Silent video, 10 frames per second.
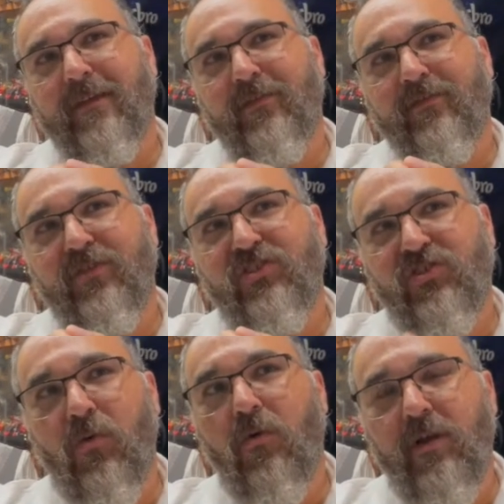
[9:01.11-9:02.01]
The
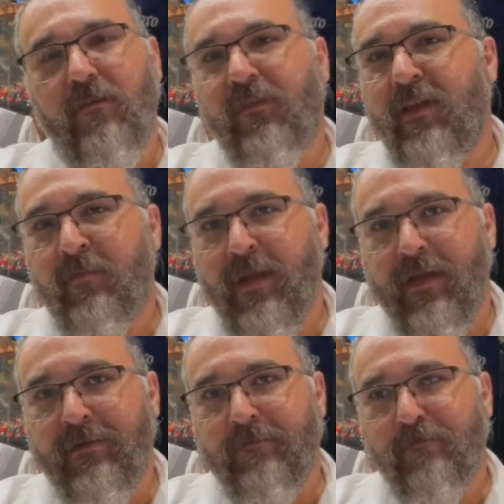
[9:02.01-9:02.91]
story of He
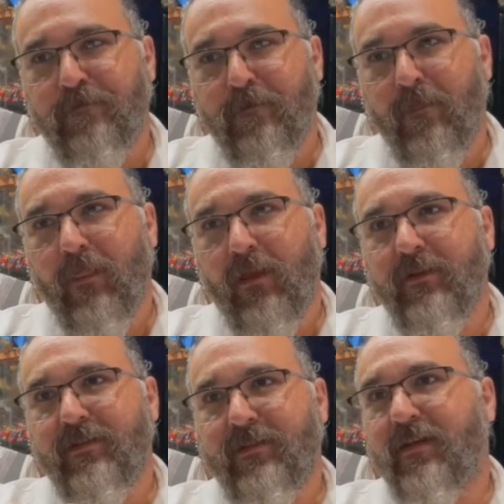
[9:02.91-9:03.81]
Man
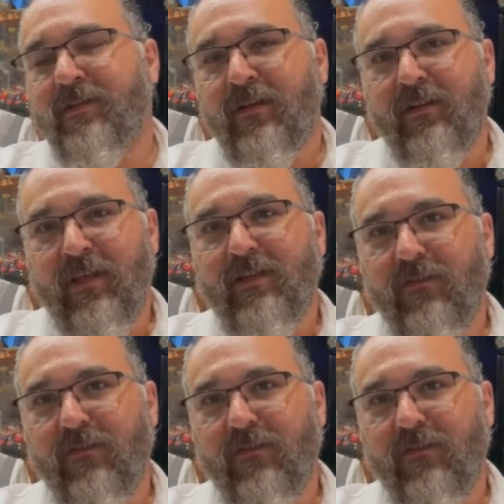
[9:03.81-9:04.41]
doesn't need to